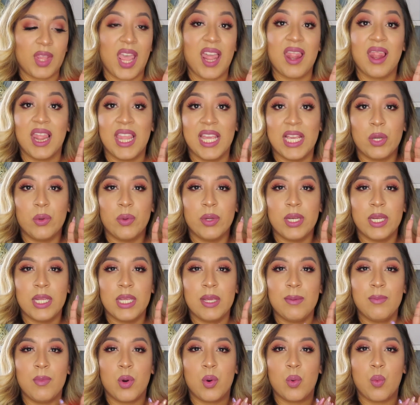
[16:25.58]

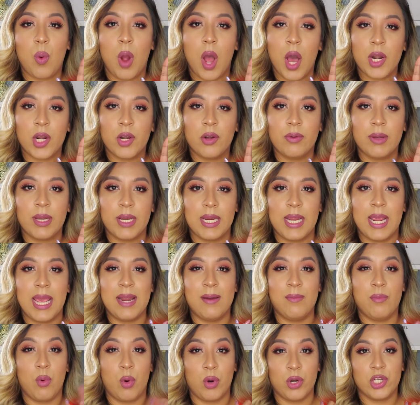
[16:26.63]
liquidy, more watery,
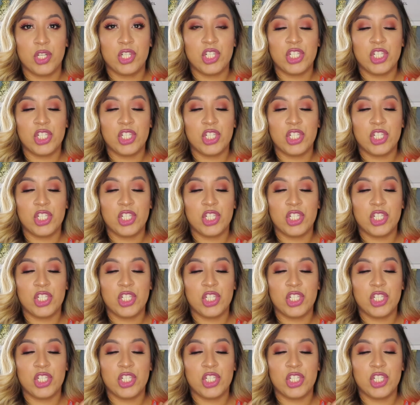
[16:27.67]
and more